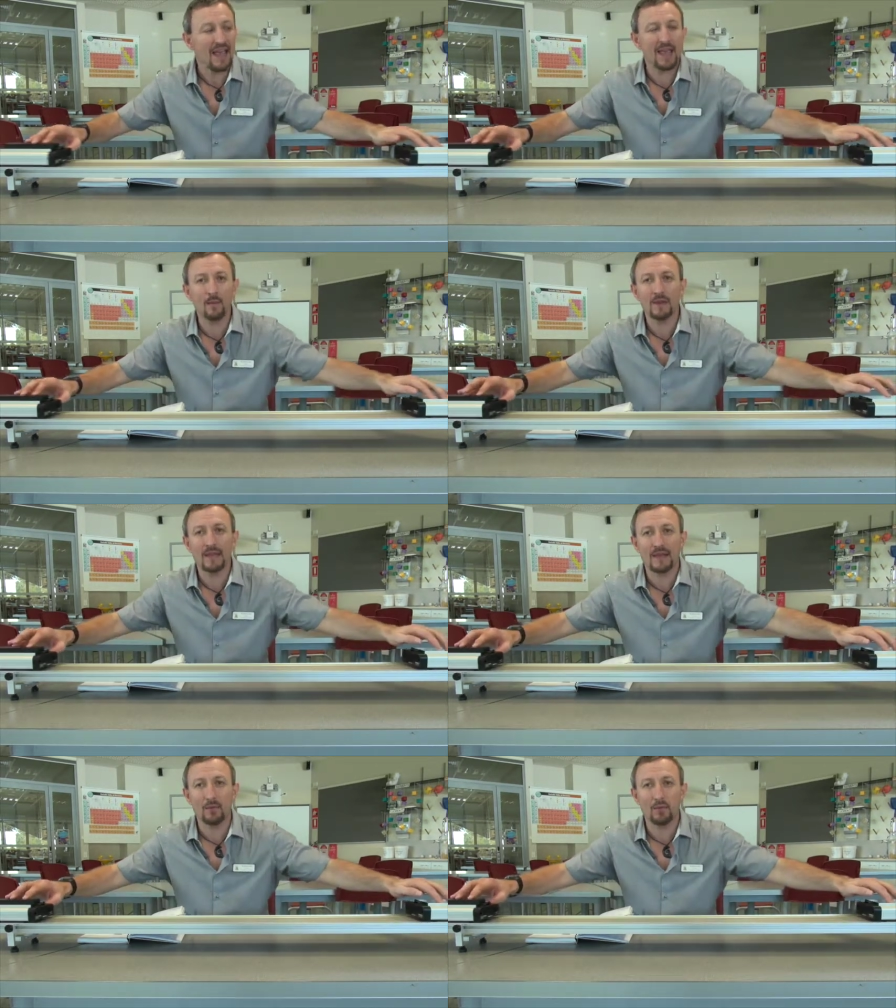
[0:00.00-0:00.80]
it will
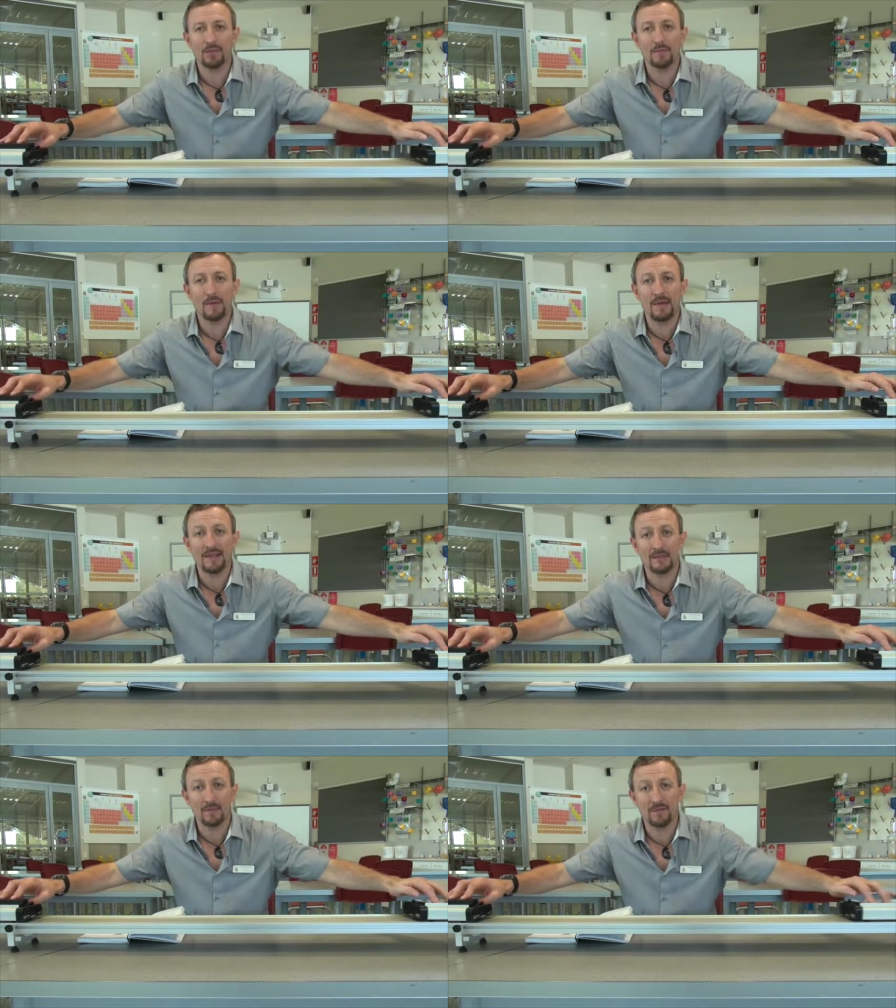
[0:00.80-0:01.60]
equal the
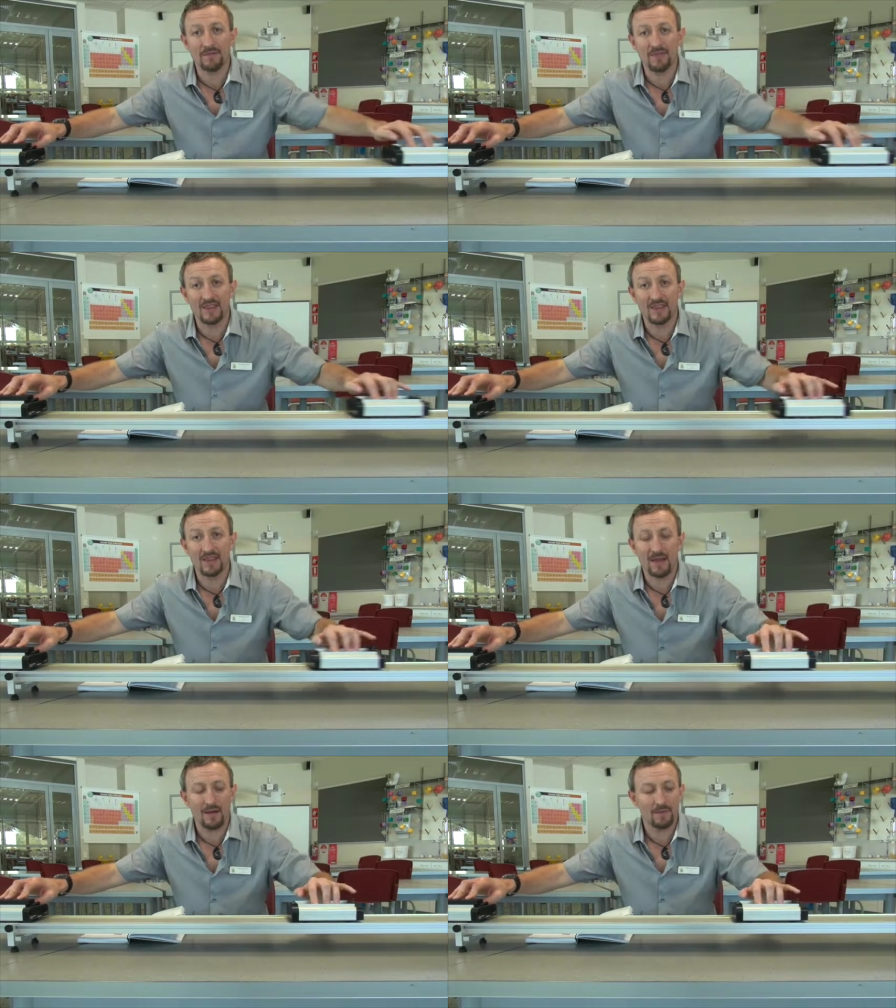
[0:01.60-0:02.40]
momentum of th
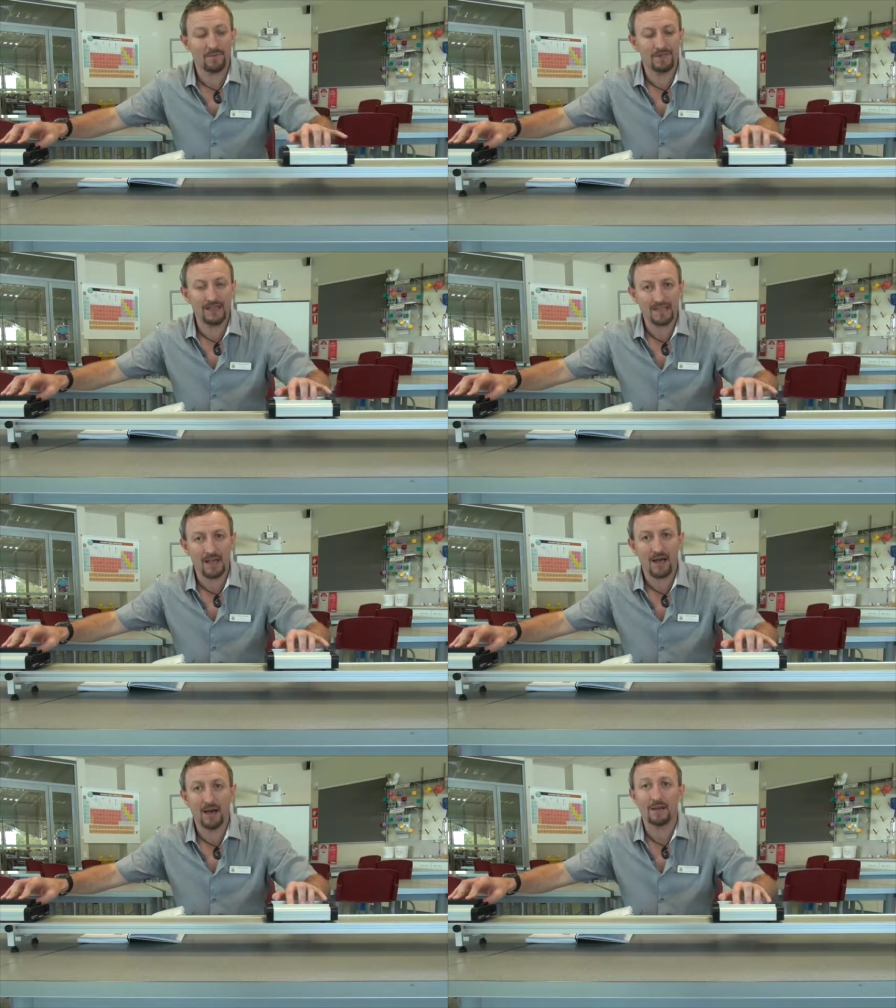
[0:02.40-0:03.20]
uh, this
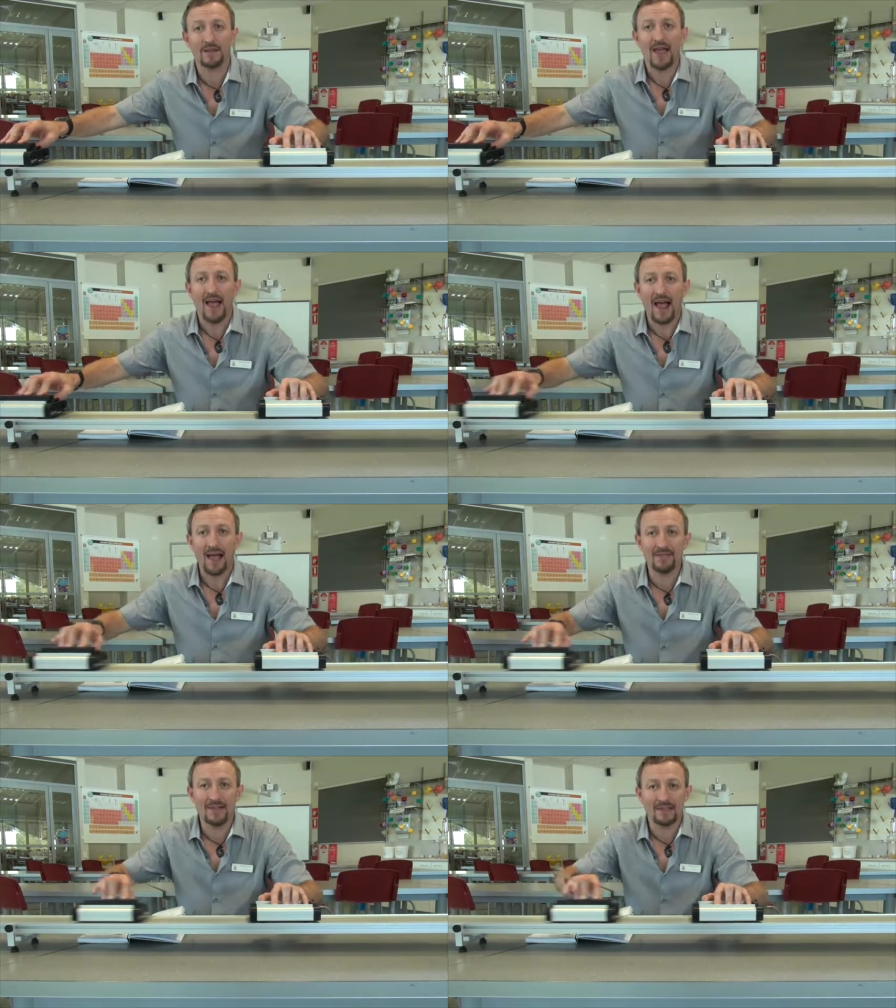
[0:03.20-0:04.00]
car
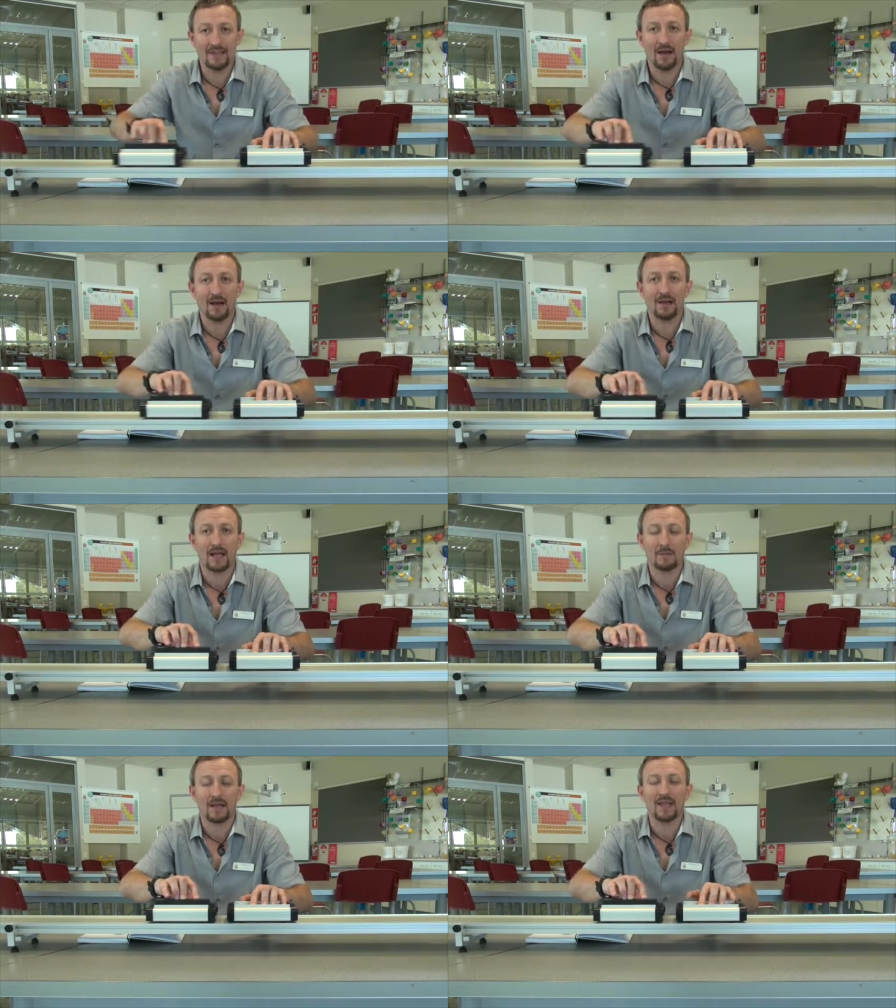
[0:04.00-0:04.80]
and this car
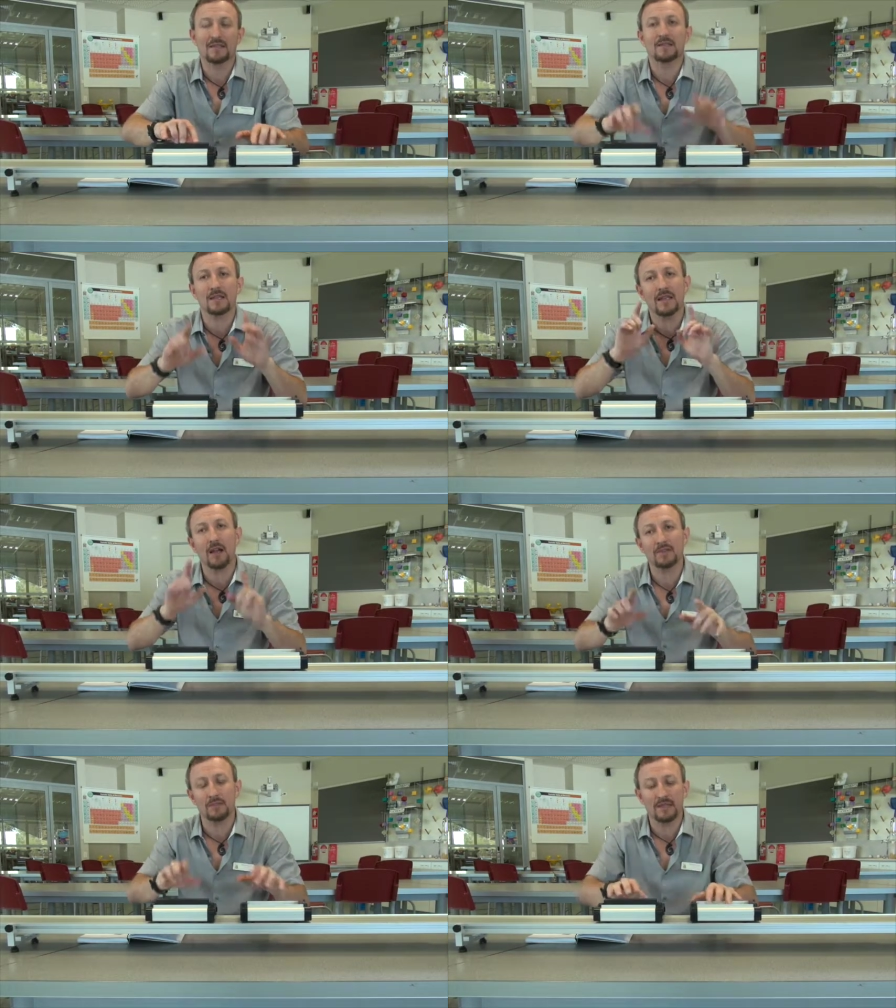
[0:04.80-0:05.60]
coming in. So they're
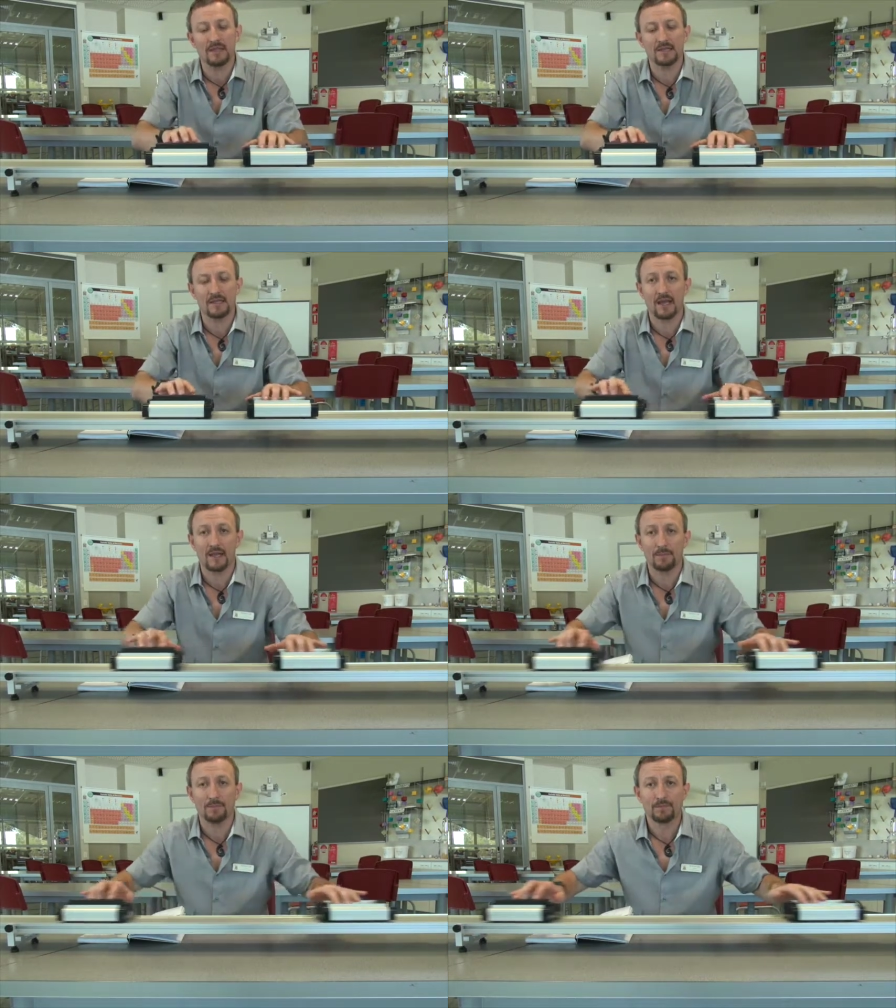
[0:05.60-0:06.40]
going to be the same.